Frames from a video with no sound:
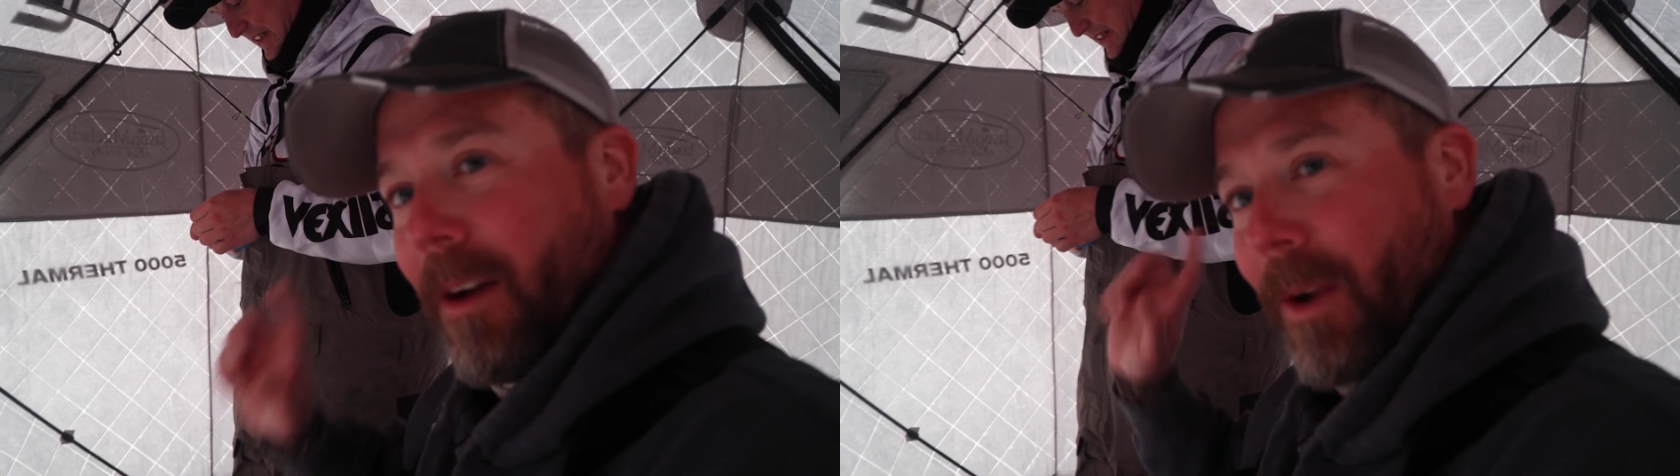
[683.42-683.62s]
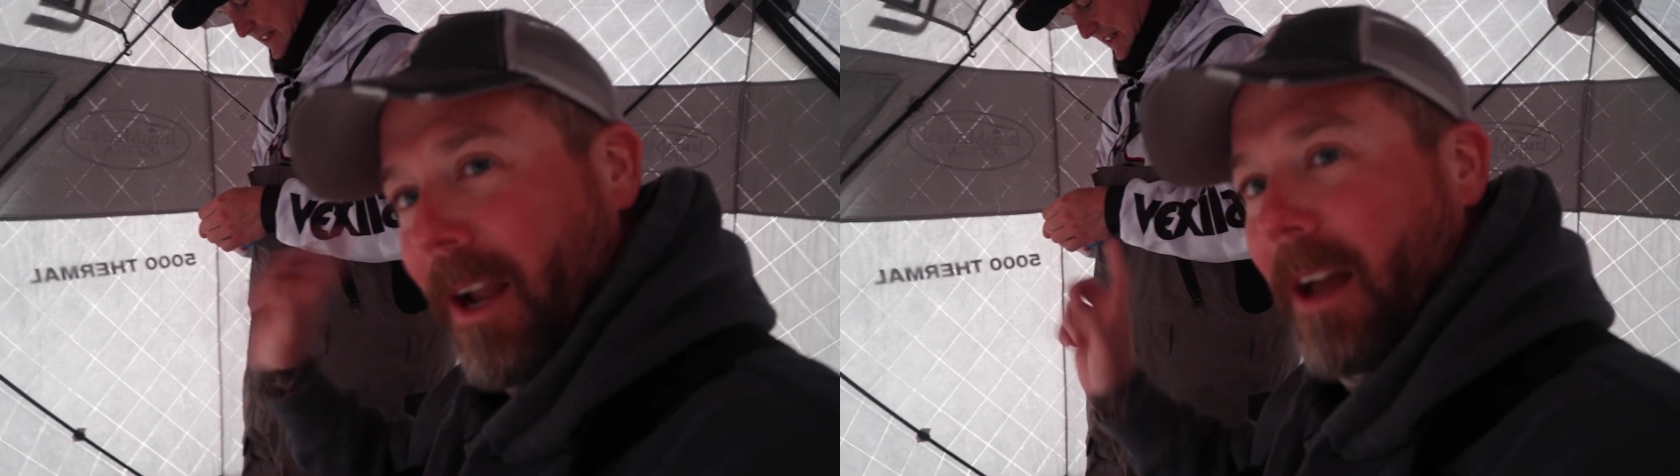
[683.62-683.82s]

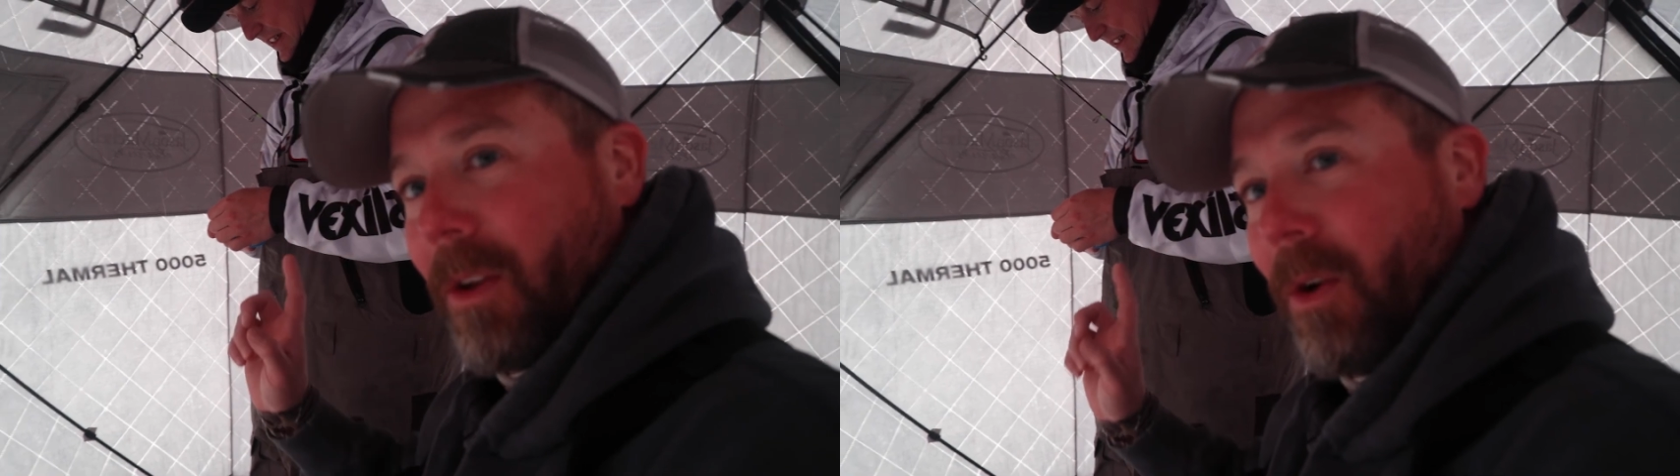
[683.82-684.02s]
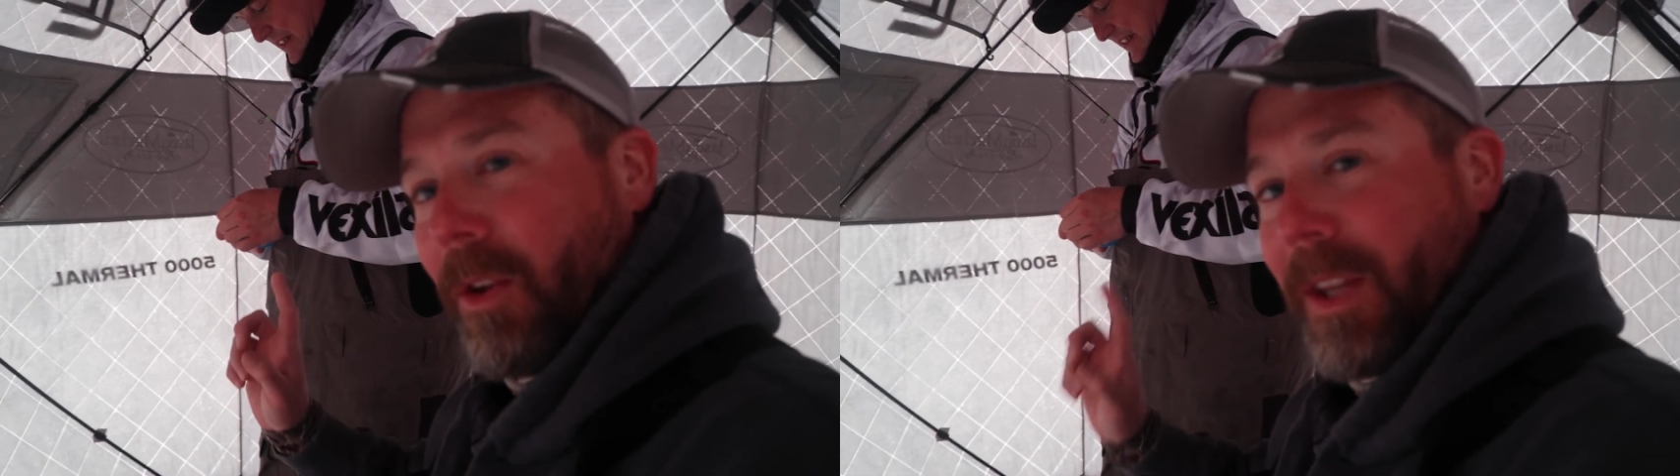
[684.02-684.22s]
uh, we got
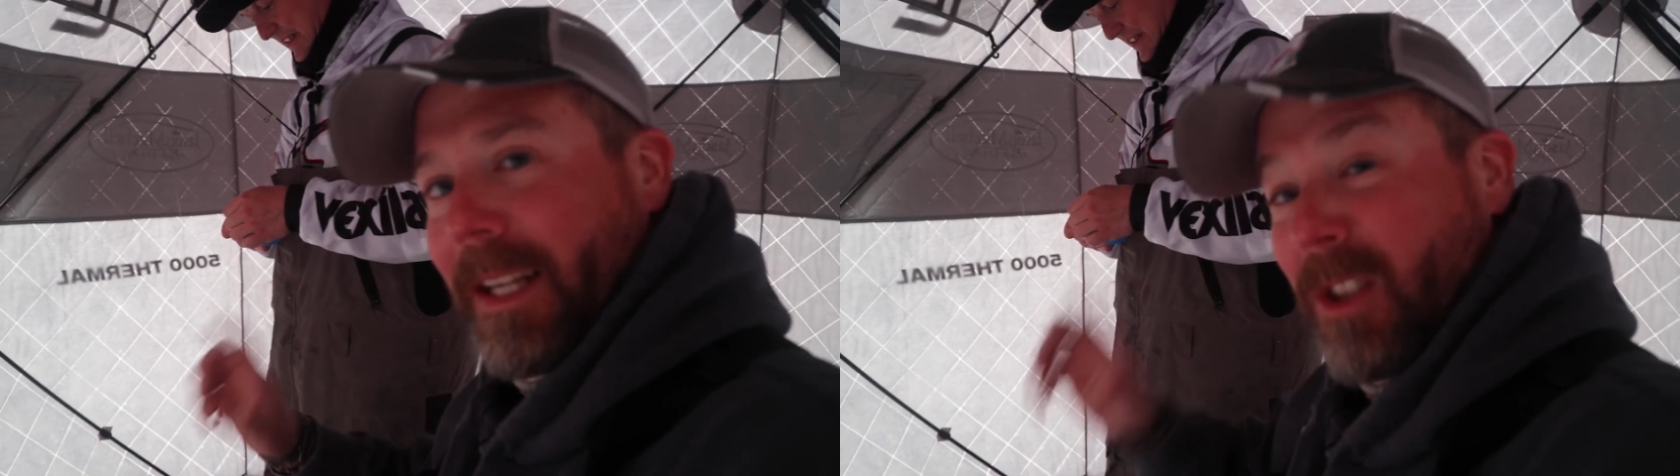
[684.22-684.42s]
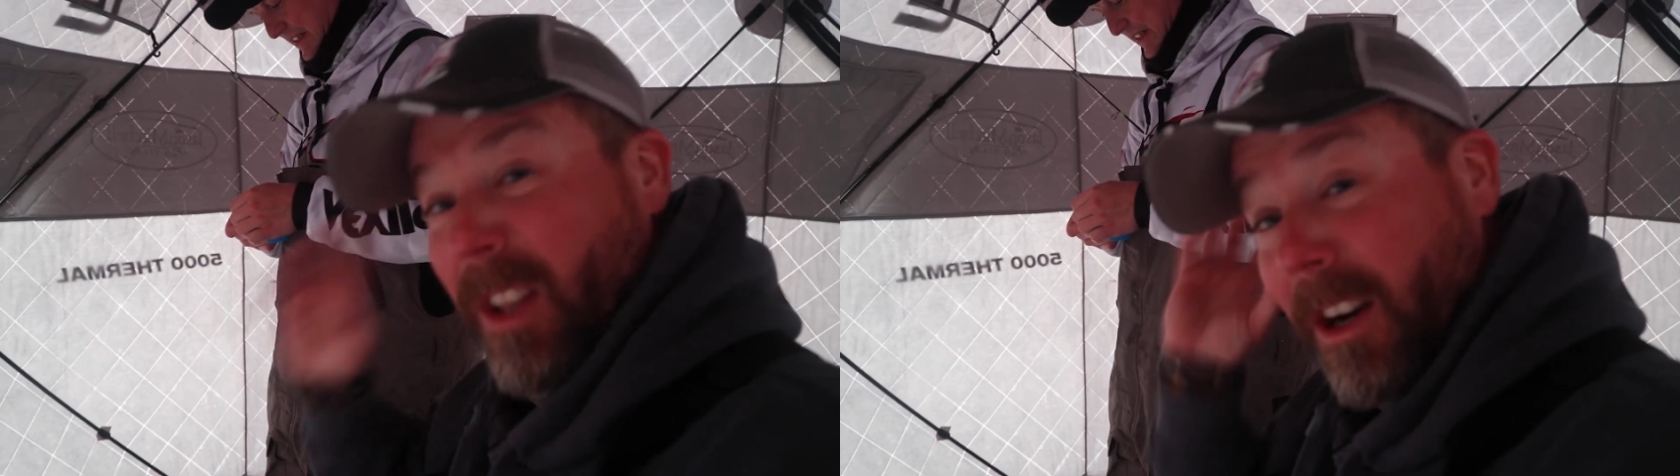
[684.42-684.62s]
the whole
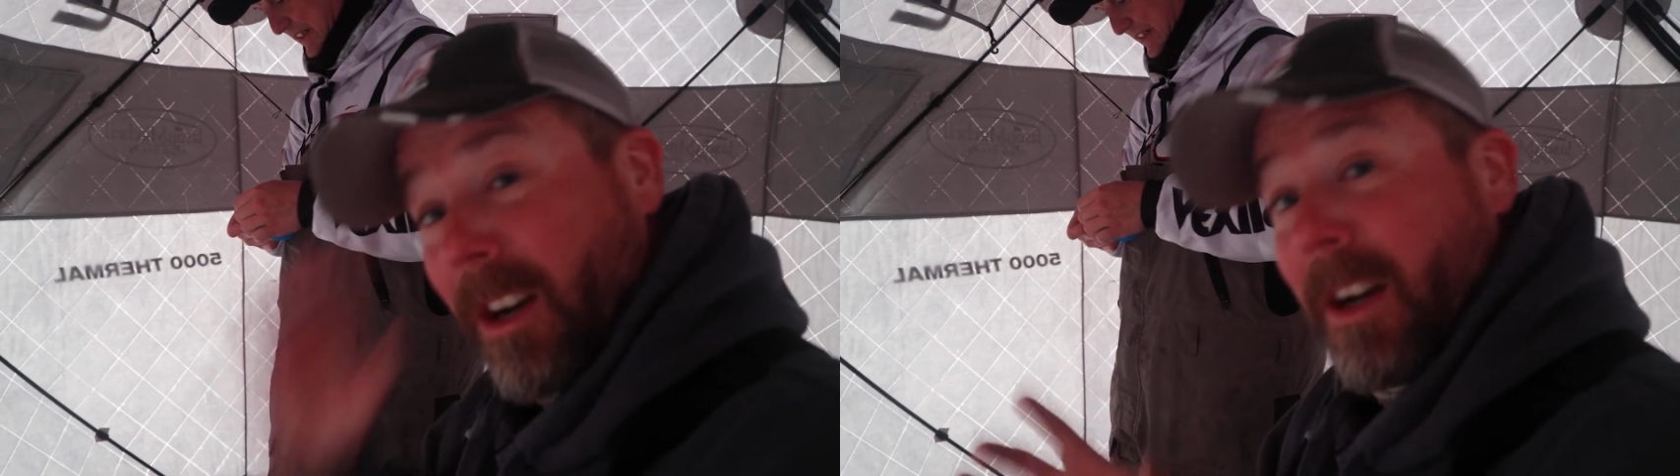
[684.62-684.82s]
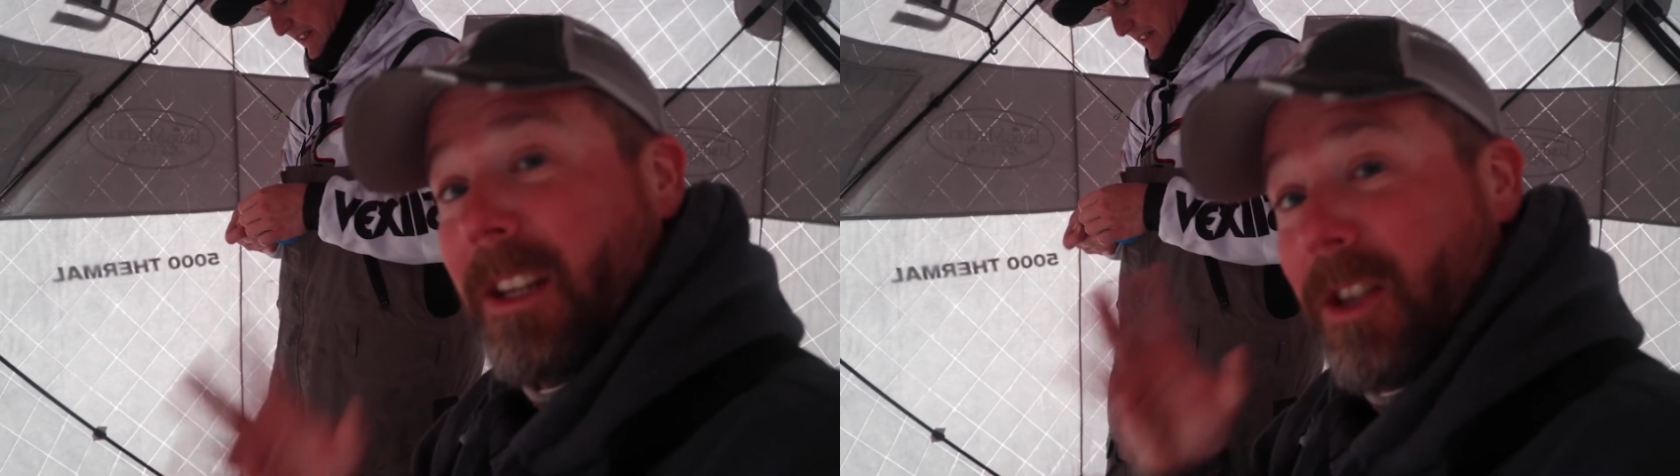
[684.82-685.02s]
thing. So
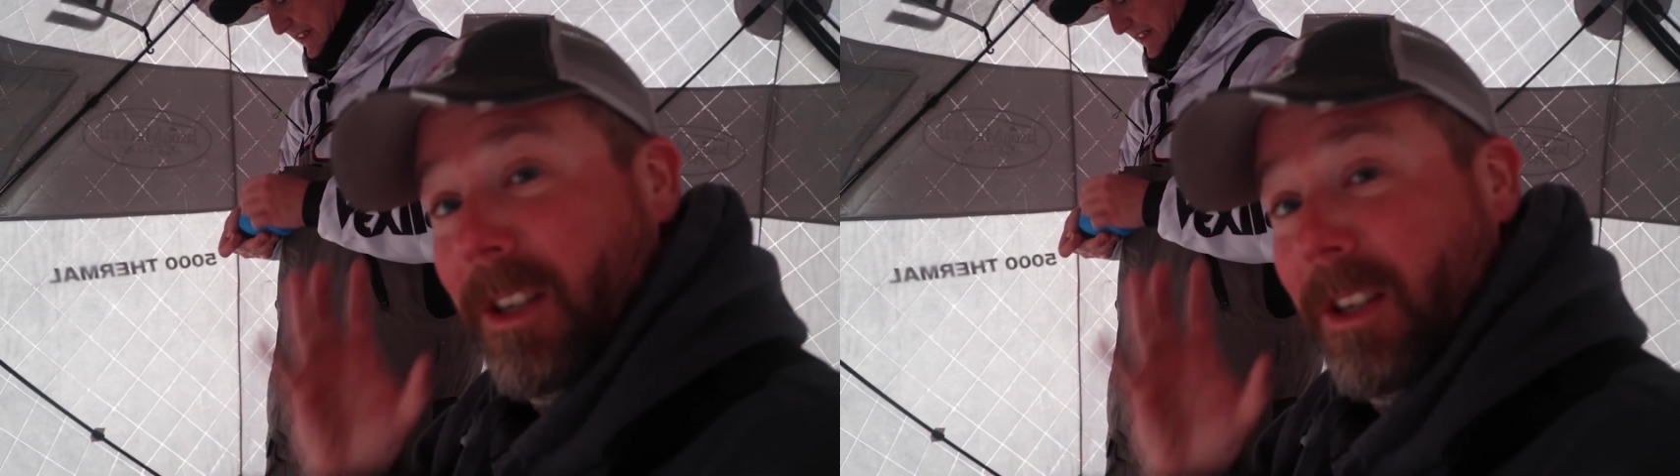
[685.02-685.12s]
there is